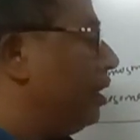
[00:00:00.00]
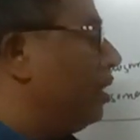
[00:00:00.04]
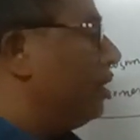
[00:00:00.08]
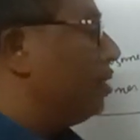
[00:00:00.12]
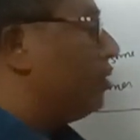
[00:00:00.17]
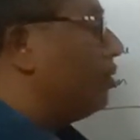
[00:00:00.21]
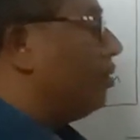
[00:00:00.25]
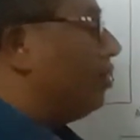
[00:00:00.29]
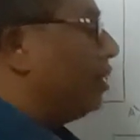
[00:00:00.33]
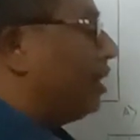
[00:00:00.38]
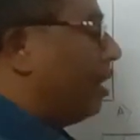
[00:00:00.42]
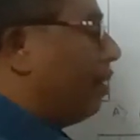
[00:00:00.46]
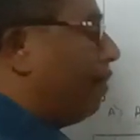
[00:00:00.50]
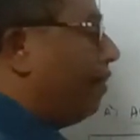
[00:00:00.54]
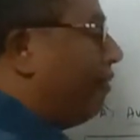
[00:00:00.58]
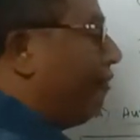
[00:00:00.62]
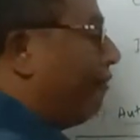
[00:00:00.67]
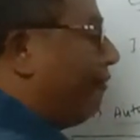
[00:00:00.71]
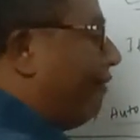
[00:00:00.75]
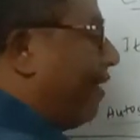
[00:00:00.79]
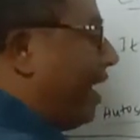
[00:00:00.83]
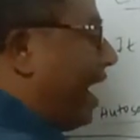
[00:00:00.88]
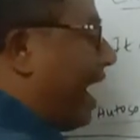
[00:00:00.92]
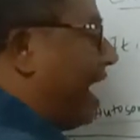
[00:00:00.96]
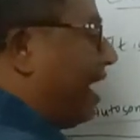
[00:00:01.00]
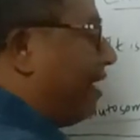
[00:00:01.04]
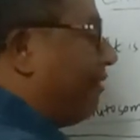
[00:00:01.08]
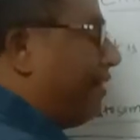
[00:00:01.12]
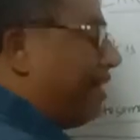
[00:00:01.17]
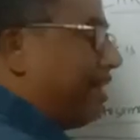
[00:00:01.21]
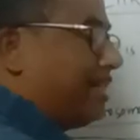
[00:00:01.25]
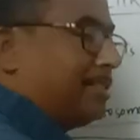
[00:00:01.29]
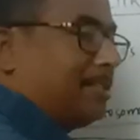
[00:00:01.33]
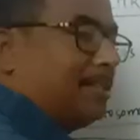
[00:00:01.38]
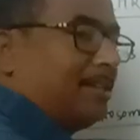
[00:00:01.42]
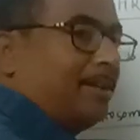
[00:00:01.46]
So there will be flat
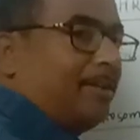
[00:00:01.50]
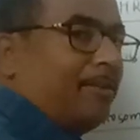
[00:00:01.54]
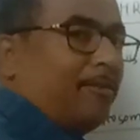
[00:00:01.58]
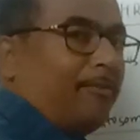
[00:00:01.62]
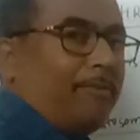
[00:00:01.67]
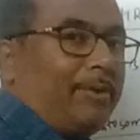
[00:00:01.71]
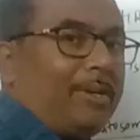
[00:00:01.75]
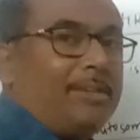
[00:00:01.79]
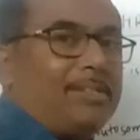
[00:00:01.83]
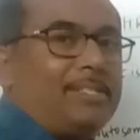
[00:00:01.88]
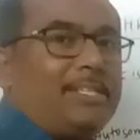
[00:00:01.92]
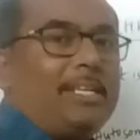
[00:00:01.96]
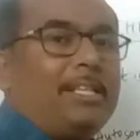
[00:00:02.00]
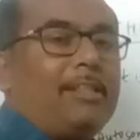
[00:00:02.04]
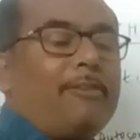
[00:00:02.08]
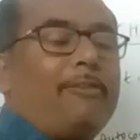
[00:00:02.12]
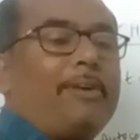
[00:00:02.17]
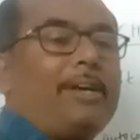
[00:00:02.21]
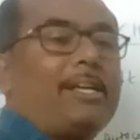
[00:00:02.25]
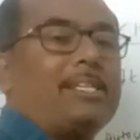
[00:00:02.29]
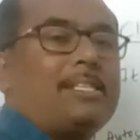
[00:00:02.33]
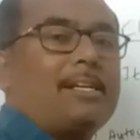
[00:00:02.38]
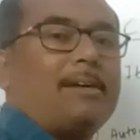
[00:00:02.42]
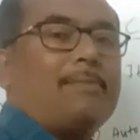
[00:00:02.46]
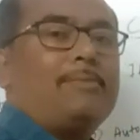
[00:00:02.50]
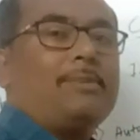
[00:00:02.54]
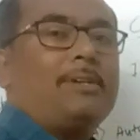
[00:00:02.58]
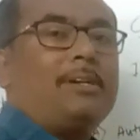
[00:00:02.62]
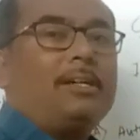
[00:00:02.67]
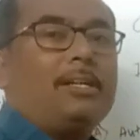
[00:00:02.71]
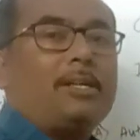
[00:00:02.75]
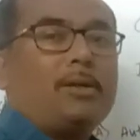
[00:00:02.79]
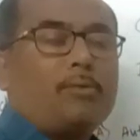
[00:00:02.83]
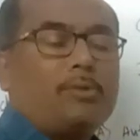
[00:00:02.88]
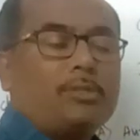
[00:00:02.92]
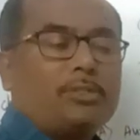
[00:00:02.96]
face. When you see the face of
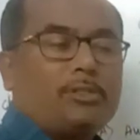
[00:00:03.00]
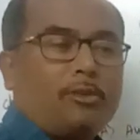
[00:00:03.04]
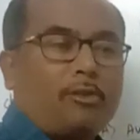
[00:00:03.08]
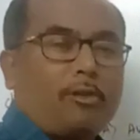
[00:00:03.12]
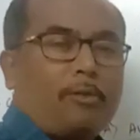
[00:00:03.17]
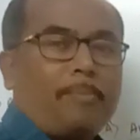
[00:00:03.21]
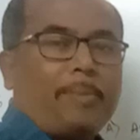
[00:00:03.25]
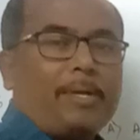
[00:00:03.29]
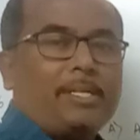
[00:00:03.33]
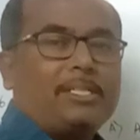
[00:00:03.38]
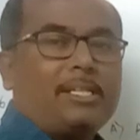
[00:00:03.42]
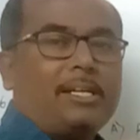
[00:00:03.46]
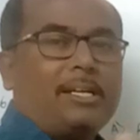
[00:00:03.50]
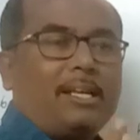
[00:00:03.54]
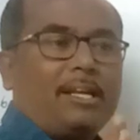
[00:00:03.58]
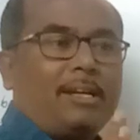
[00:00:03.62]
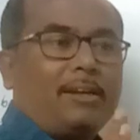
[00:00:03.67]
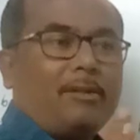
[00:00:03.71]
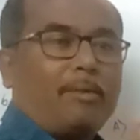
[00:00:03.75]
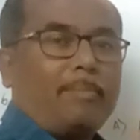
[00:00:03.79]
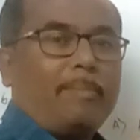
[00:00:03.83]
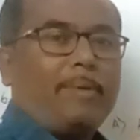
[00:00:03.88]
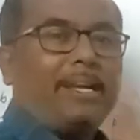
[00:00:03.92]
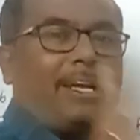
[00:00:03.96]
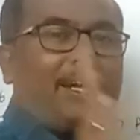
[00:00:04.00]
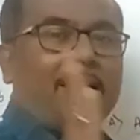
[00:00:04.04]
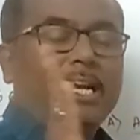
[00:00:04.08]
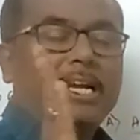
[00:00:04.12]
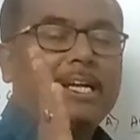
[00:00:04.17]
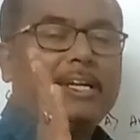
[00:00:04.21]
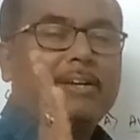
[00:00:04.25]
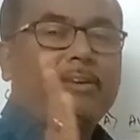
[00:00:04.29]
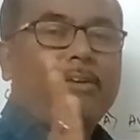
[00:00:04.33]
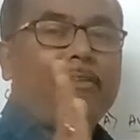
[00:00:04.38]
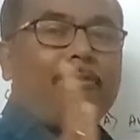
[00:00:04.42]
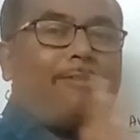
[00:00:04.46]
a Down syndrome patient, it will be
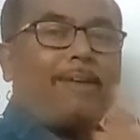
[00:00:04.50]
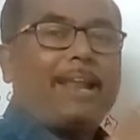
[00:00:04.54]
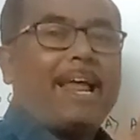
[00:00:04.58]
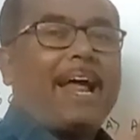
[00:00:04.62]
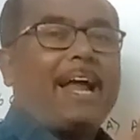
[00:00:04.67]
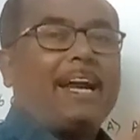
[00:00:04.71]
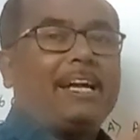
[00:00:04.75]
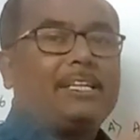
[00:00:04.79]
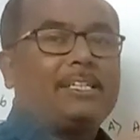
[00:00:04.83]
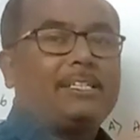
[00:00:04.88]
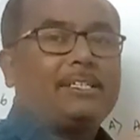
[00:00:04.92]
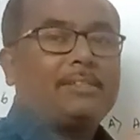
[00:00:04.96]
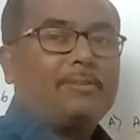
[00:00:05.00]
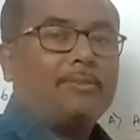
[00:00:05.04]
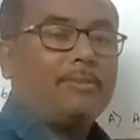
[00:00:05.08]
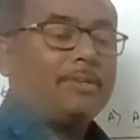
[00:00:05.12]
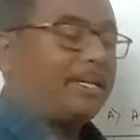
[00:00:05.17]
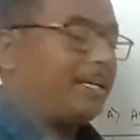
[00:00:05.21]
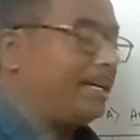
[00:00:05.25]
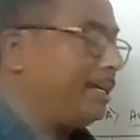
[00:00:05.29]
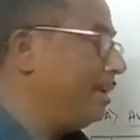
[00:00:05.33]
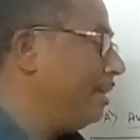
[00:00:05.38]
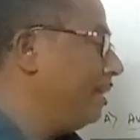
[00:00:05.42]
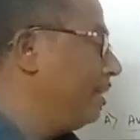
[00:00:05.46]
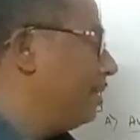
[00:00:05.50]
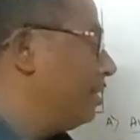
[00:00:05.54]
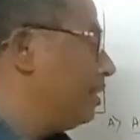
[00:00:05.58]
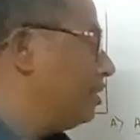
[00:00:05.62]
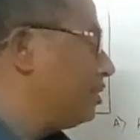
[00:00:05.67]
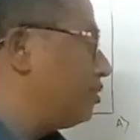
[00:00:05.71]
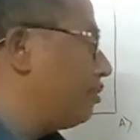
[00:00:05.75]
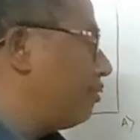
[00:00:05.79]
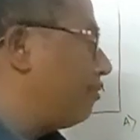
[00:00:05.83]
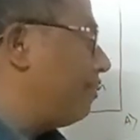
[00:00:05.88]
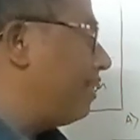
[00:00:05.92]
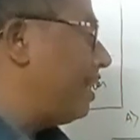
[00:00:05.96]
relatively flat. Okay,
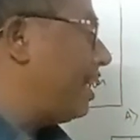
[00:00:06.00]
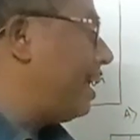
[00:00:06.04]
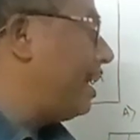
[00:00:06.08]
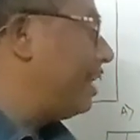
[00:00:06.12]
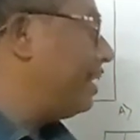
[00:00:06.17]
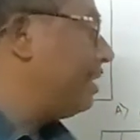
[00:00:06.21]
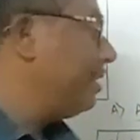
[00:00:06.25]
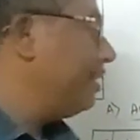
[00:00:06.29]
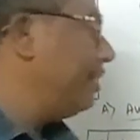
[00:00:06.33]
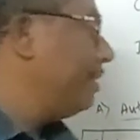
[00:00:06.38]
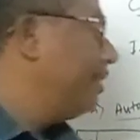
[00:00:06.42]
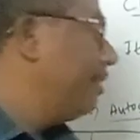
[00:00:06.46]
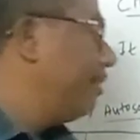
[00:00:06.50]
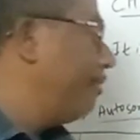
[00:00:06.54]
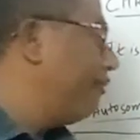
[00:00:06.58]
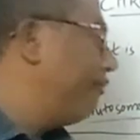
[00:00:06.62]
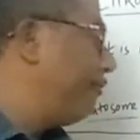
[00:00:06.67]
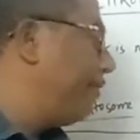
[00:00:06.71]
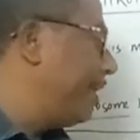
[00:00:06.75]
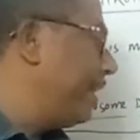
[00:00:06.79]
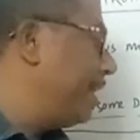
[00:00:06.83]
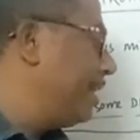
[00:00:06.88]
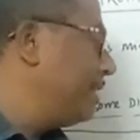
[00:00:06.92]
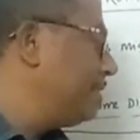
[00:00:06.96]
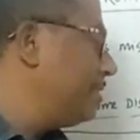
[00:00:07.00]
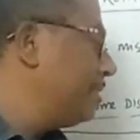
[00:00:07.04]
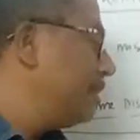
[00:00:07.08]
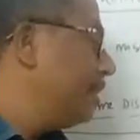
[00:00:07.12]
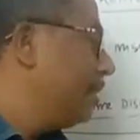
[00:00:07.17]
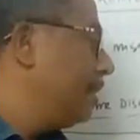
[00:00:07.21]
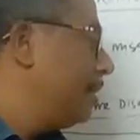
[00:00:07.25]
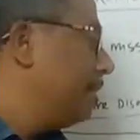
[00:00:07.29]
so flat face.